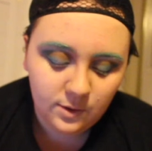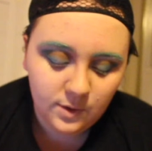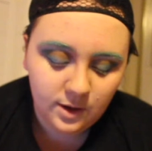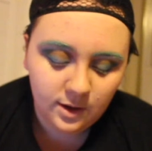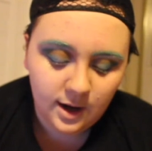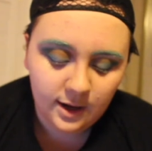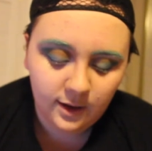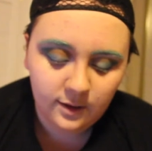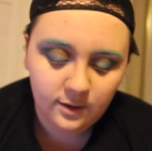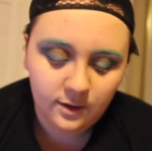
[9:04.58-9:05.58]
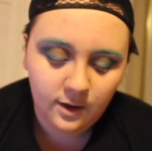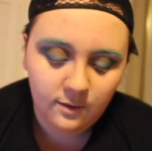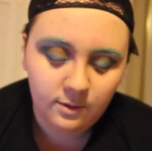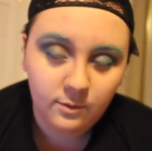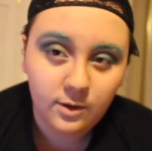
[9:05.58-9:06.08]
you want your eyeliner to
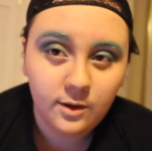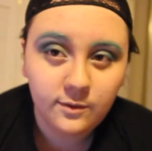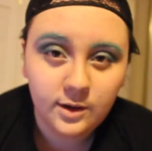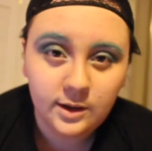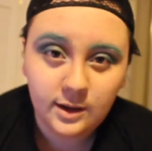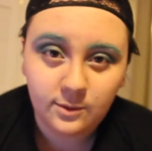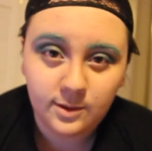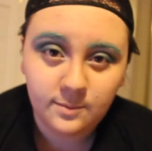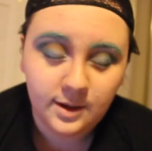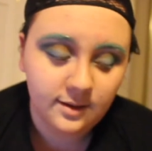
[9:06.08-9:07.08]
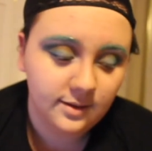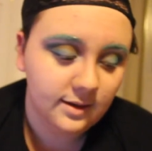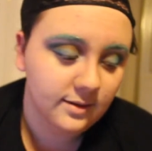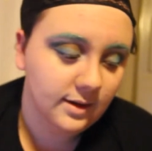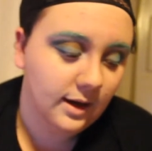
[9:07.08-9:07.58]
go, and we'll go over it in liquid because
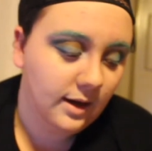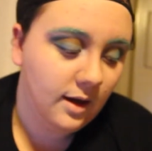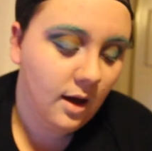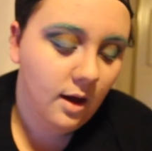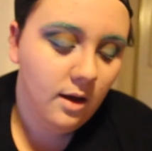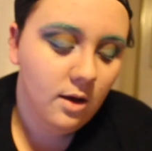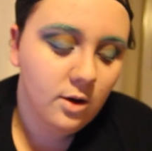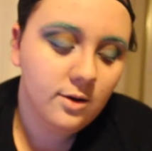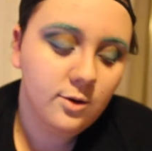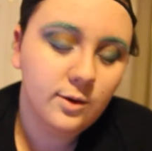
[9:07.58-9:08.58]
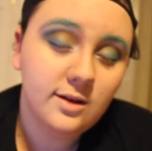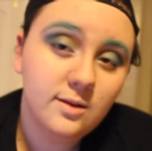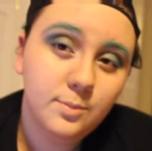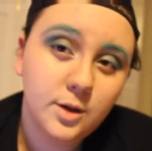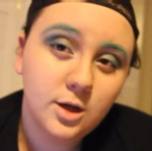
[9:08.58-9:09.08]
that's a
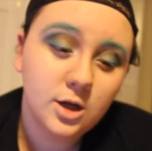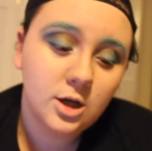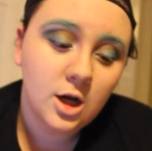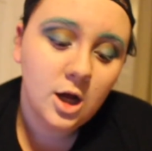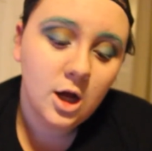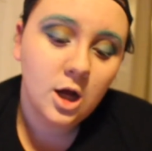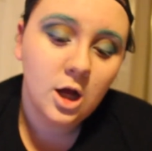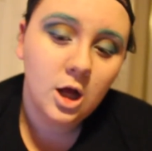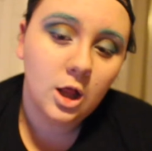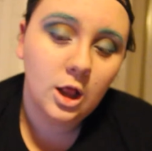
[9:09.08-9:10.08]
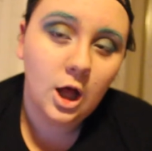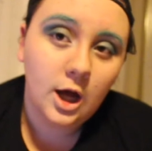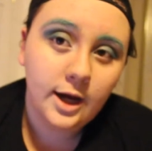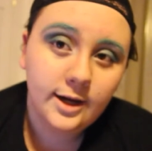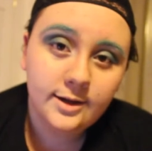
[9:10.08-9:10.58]
crisper
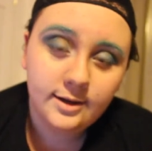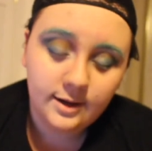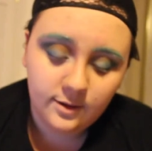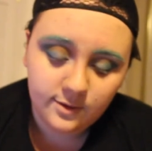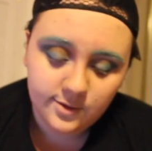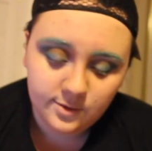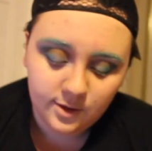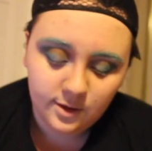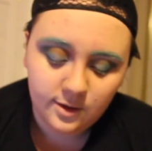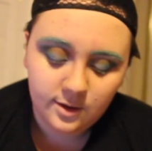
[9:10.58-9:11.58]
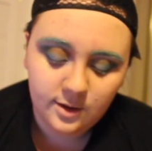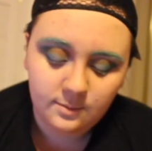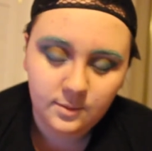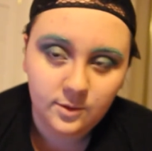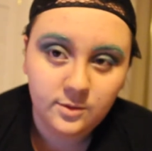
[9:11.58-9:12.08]
line and also darker
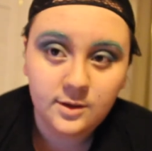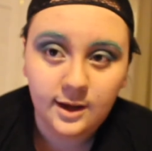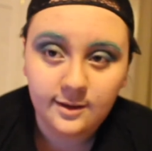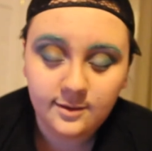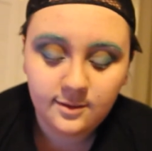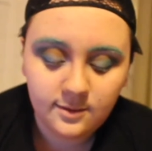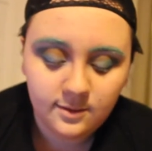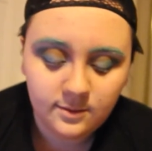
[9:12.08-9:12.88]
in most cases.